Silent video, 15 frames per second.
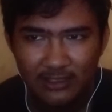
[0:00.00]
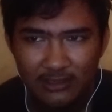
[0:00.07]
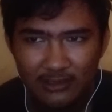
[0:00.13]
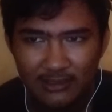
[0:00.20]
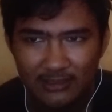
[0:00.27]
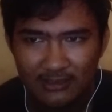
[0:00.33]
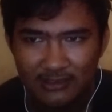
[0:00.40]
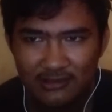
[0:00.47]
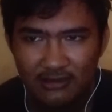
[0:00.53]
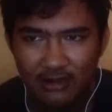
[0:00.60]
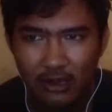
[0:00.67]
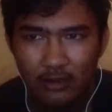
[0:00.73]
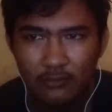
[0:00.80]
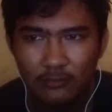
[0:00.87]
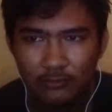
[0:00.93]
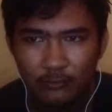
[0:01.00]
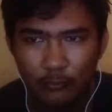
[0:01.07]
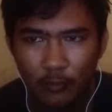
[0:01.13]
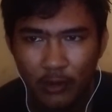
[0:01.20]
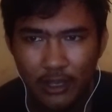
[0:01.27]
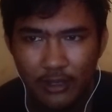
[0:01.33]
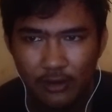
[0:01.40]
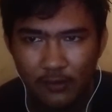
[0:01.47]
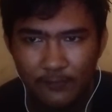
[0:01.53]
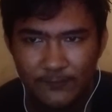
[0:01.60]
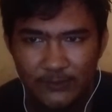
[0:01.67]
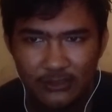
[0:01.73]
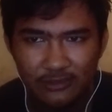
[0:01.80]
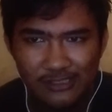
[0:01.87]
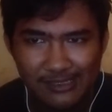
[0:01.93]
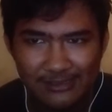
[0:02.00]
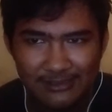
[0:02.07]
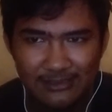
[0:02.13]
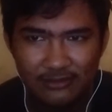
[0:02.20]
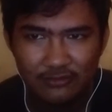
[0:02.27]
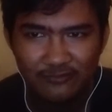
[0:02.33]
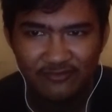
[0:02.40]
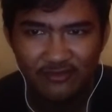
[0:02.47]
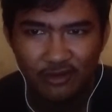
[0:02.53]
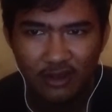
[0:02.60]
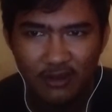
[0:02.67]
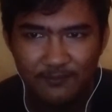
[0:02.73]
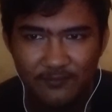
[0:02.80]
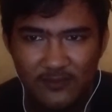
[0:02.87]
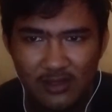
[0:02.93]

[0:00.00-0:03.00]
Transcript: Instruct one of students from